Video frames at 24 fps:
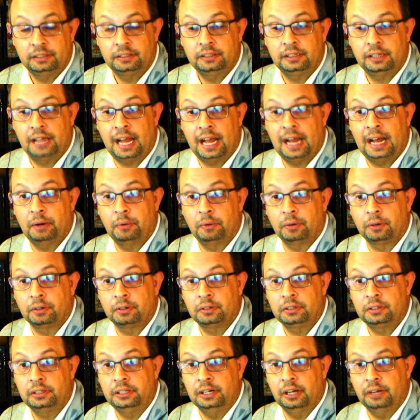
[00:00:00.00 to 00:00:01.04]
hour.
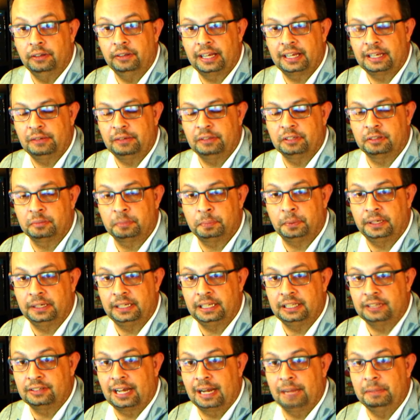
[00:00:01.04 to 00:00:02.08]
You know, that gives us plenty of
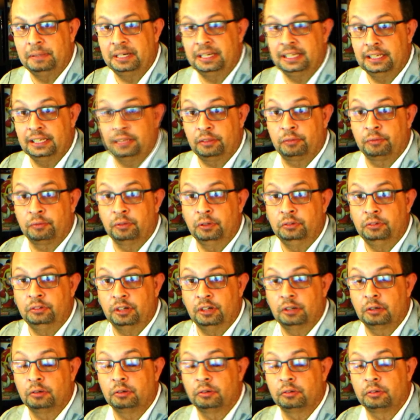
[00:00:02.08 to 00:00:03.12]
time to get through
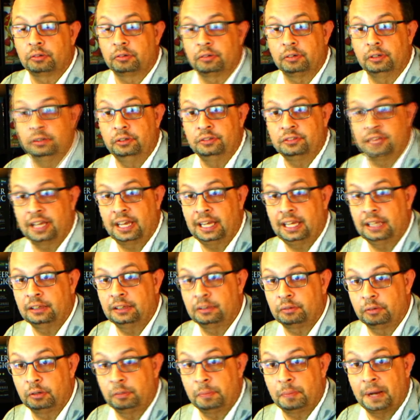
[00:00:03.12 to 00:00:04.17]
Jungle Cruise and
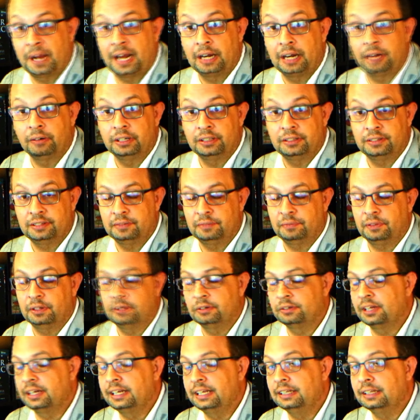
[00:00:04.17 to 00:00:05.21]
through Pirates if there's
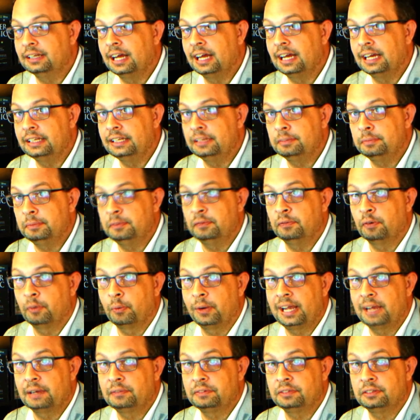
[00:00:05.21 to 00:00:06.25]
any lines before we
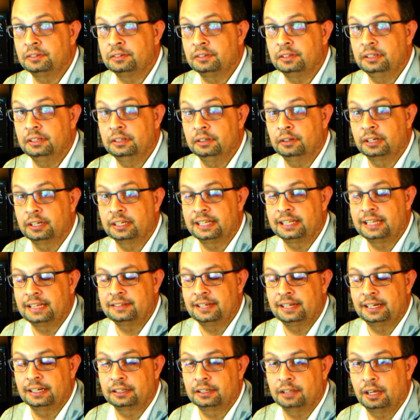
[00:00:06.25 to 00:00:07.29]
have to look at that 10
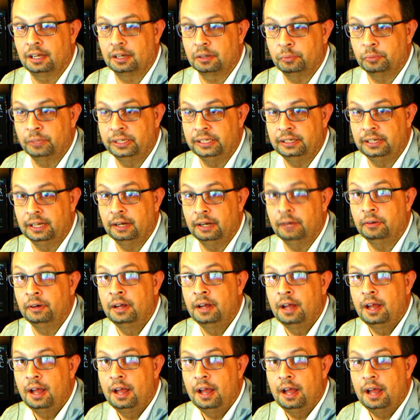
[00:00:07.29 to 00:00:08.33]
o'clock window.
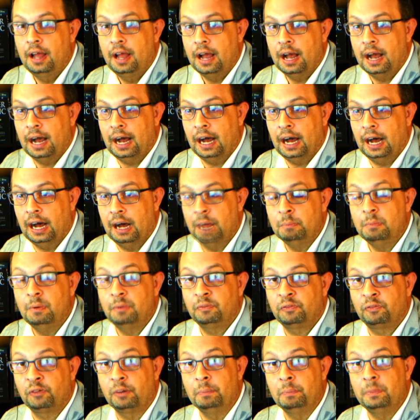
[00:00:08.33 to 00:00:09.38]

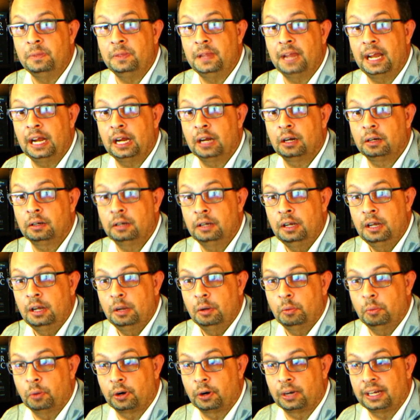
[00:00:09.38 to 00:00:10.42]
From there,
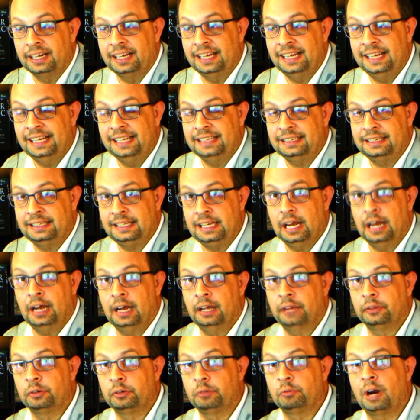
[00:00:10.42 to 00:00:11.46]
we're going to hit the
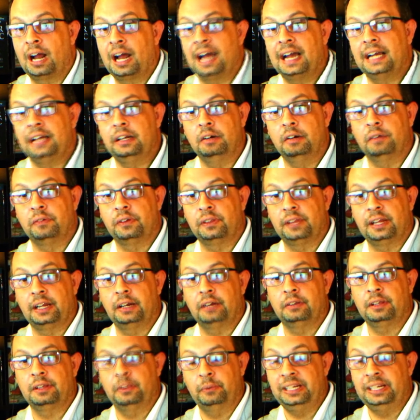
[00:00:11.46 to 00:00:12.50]
other ride over there
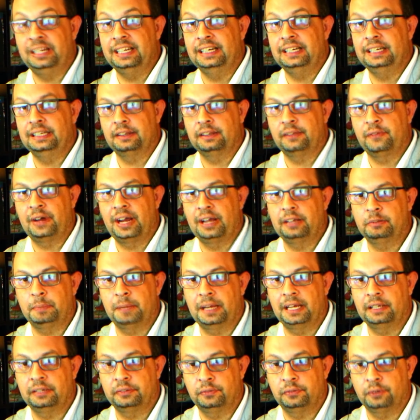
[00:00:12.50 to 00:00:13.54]
that we didn't get the fast
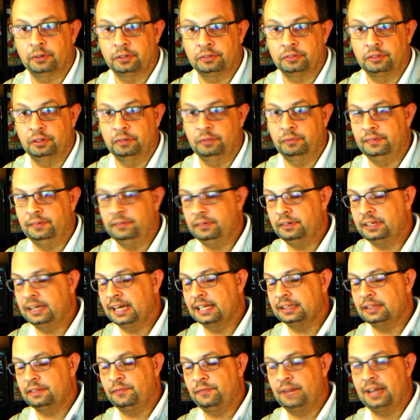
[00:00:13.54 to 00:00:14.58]
pass for. So if we got
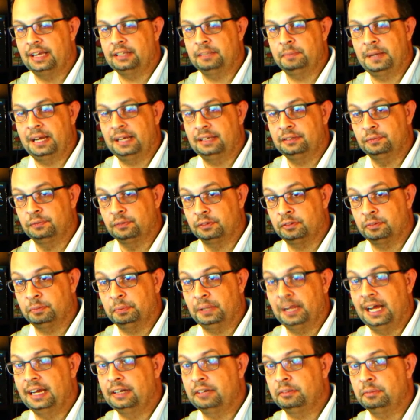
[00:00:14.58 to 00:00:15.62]
the fast pass for
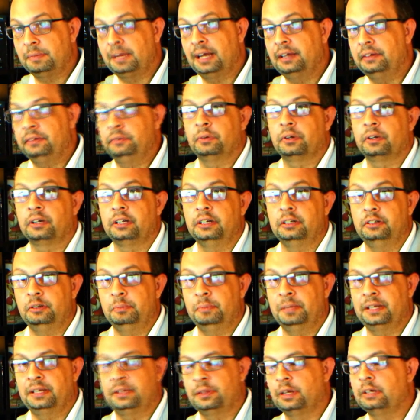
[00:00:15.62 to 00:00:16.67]
Splash Mountain, we're going to do
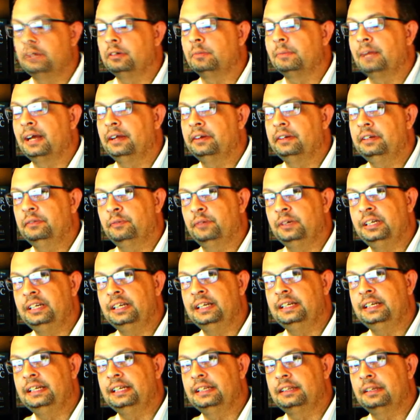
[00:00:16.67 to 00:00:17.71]
Big Thunder Mountain. If
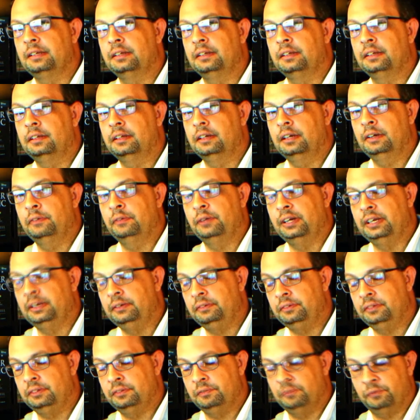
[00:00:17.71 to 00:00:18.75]
we
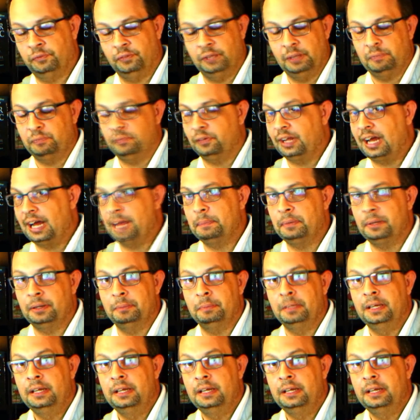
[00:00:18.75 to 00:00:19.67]
flip flop them,